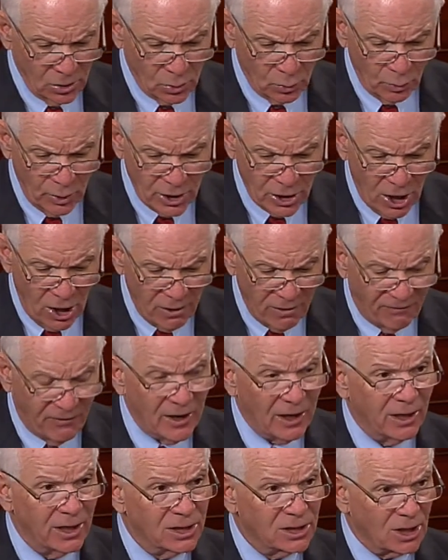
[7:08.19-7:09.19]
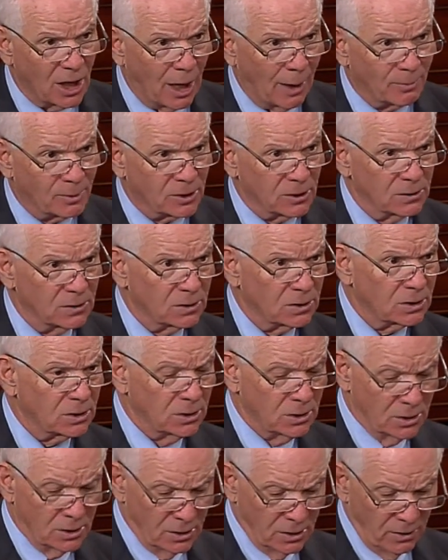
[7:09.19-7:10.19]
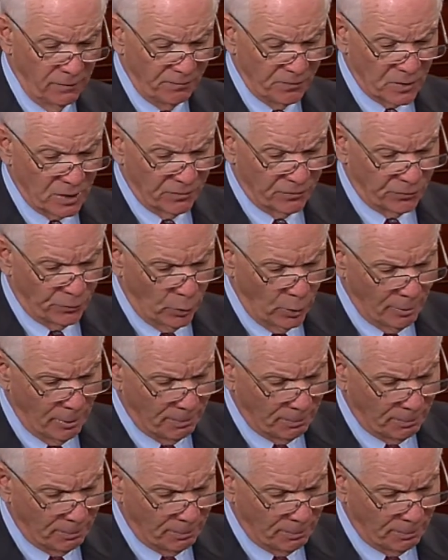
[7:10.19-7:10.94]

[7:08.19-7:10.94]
We know the various options. Former